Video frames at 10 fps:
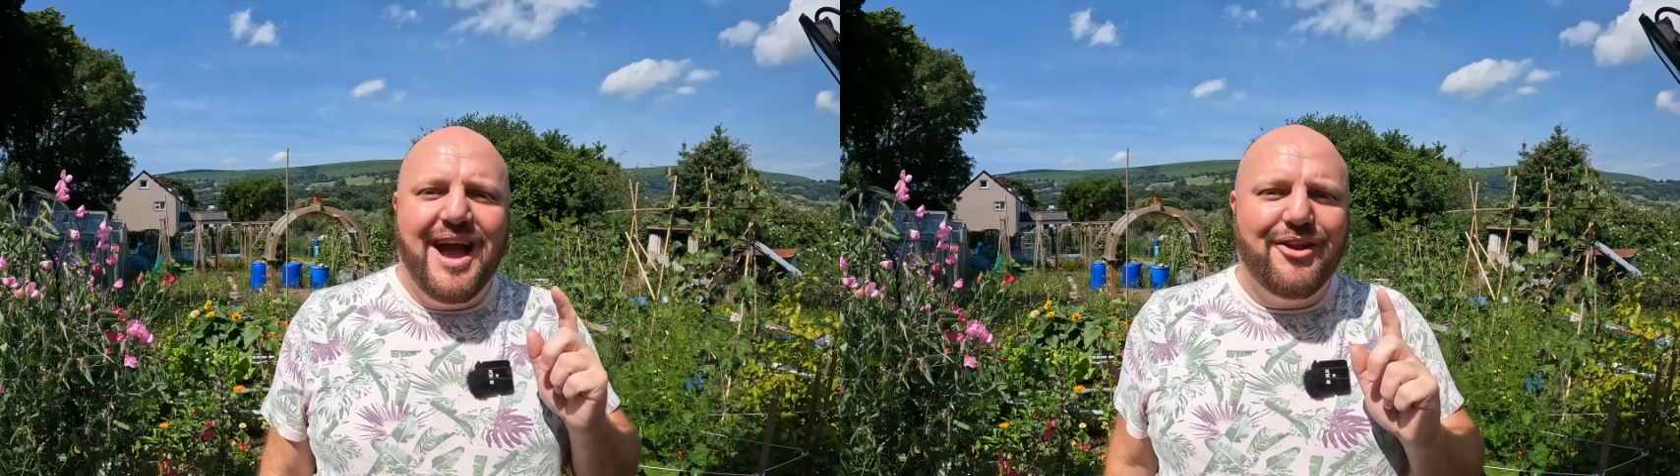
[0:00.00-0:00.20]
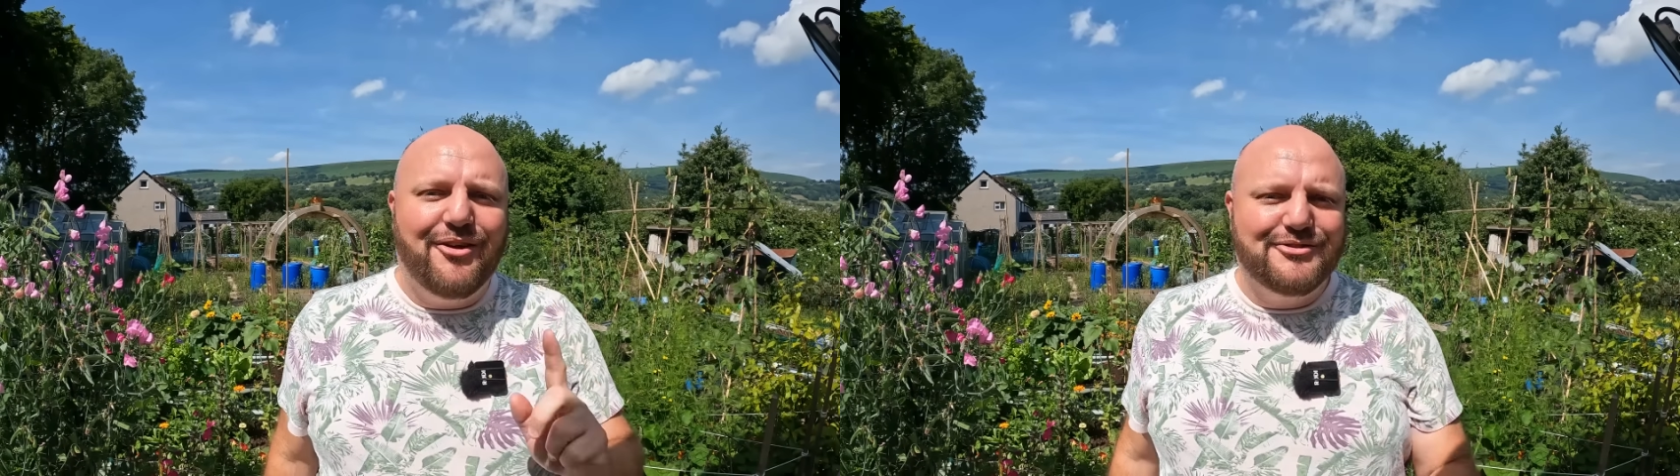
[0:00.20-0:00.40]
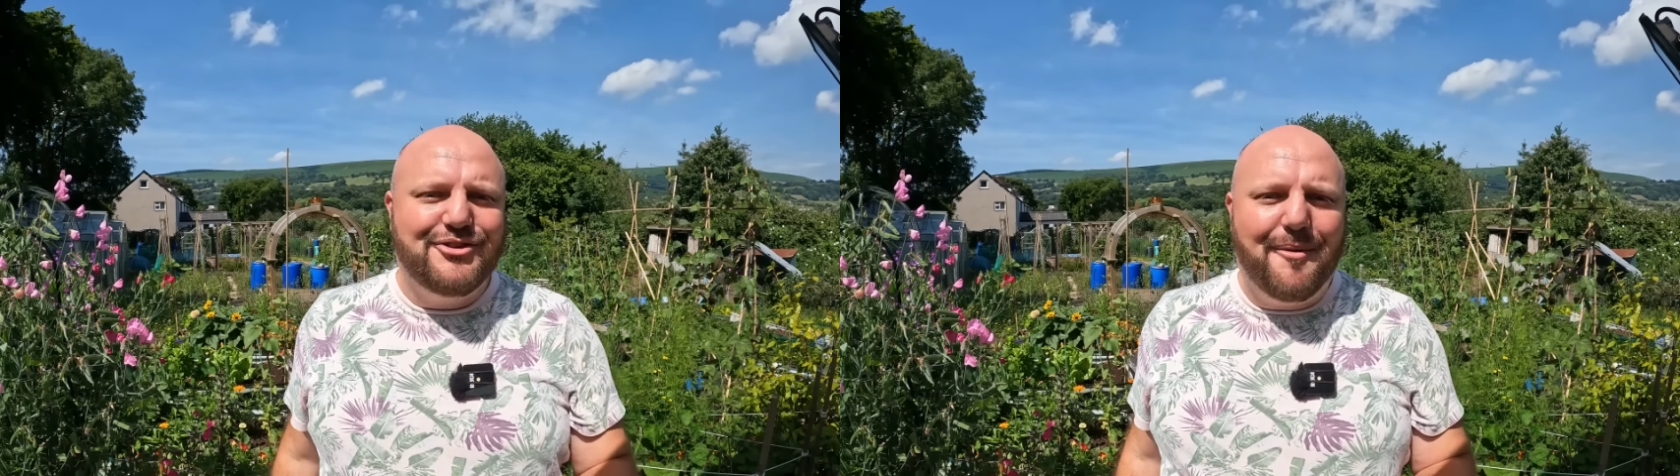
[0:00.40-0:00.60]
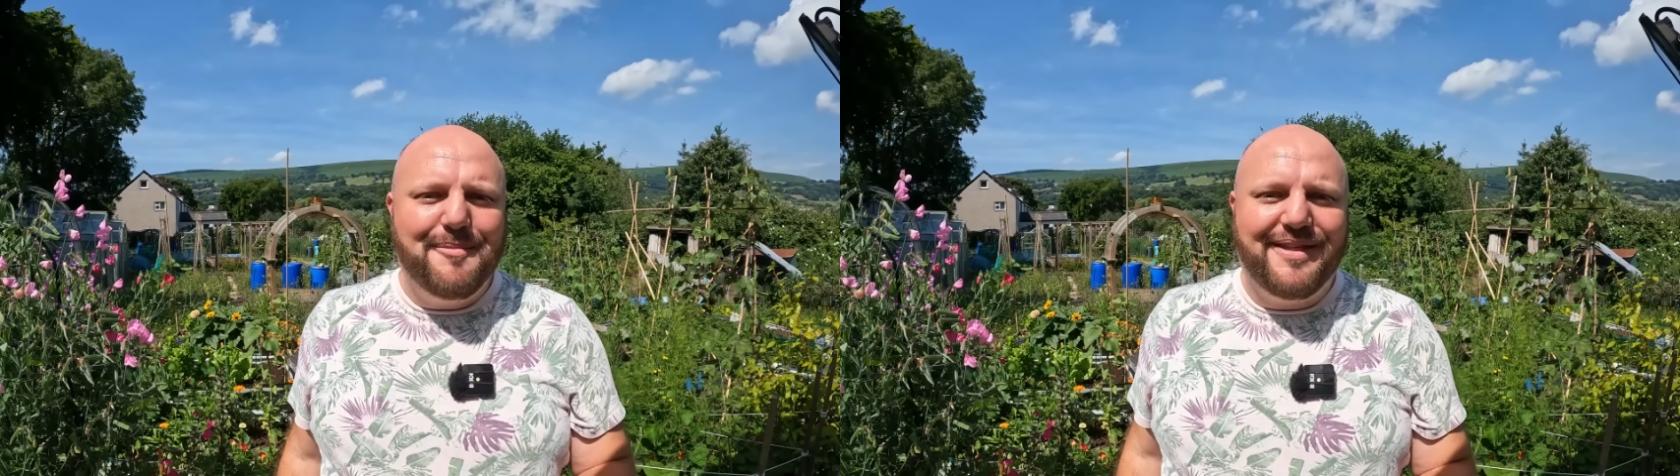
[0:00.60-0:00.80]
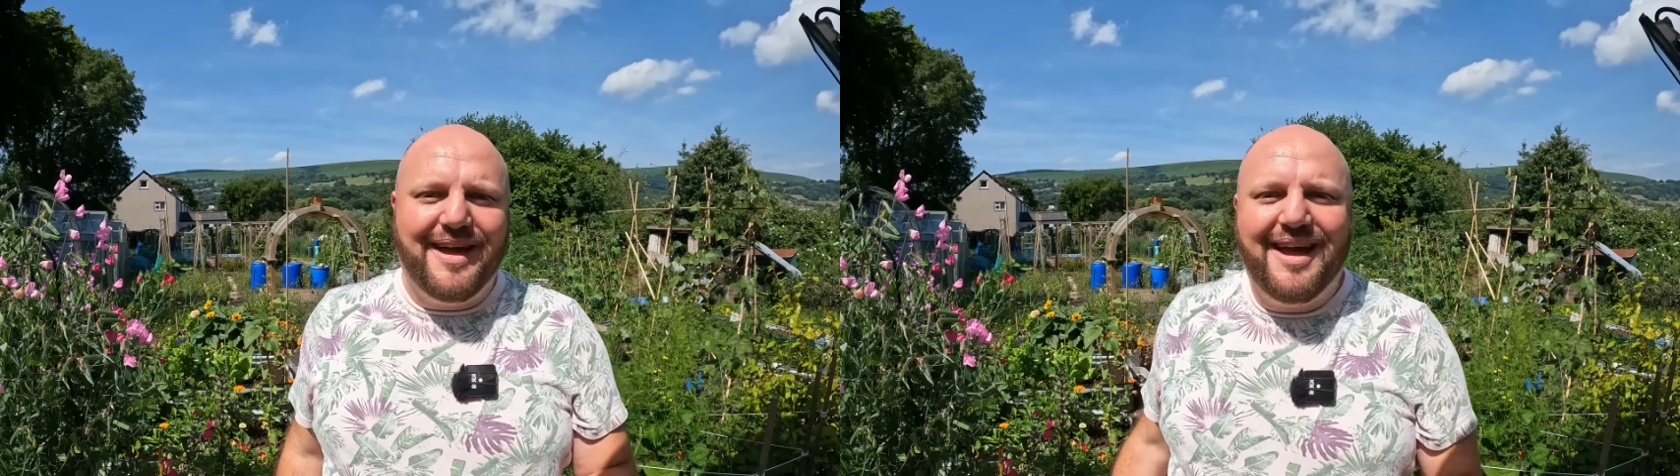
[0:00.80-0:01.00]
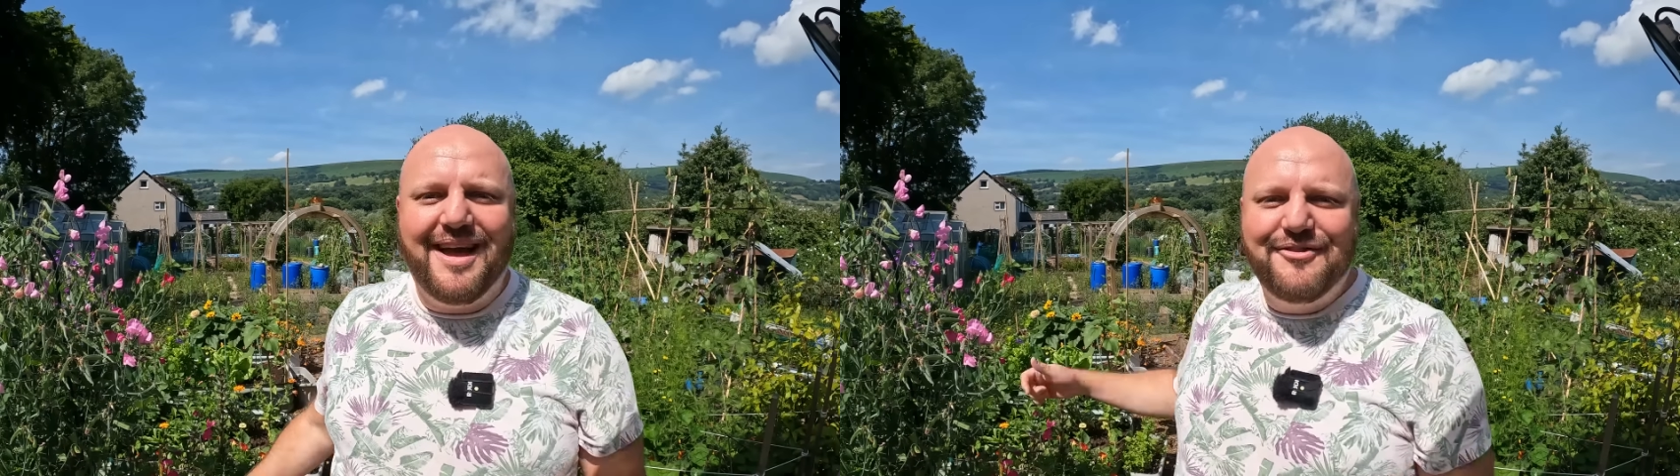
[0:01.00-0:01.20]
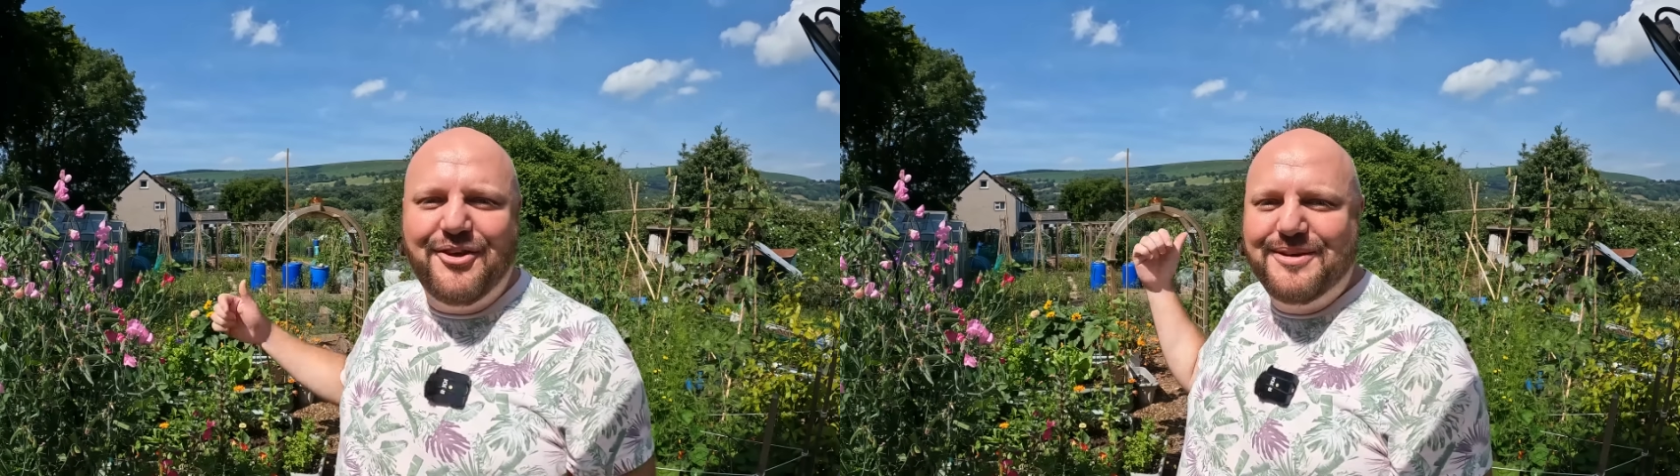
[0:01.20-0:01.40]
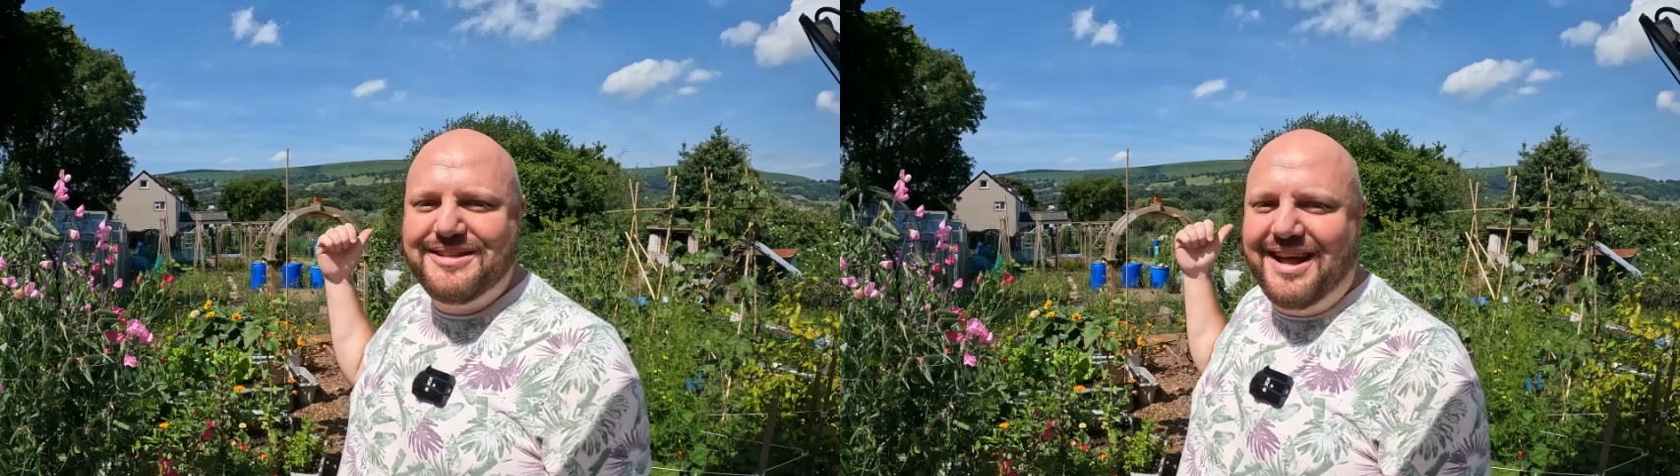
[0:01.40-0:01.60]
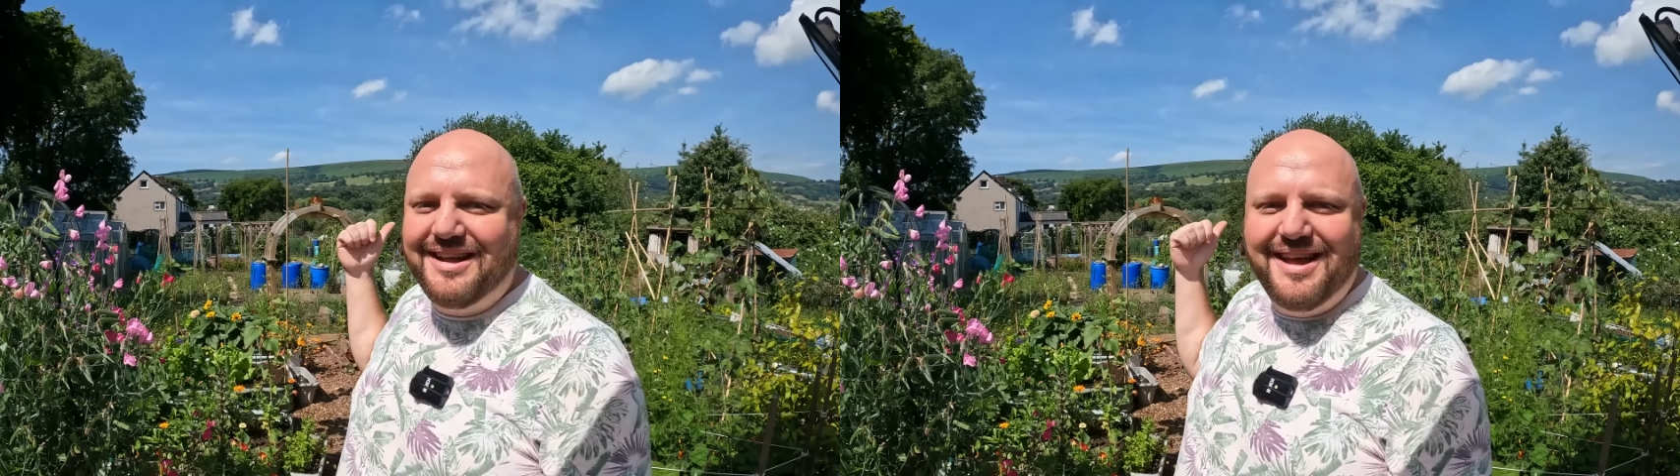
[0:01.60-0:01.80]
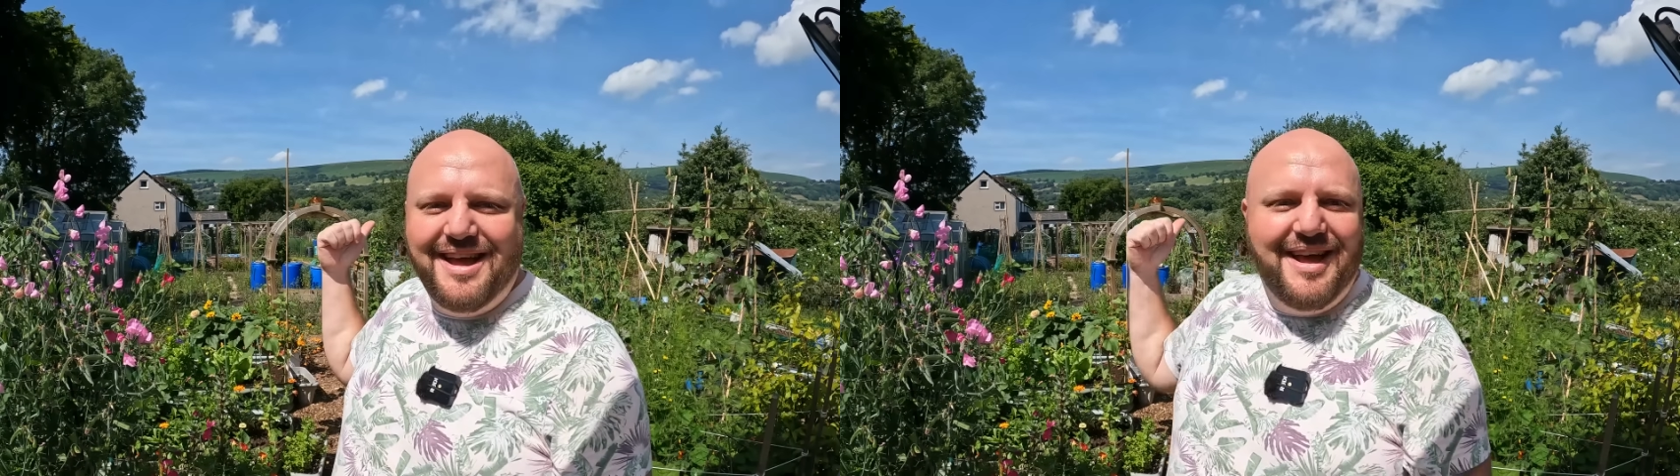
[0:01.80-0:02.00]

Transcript: And on top of that, I've noticed that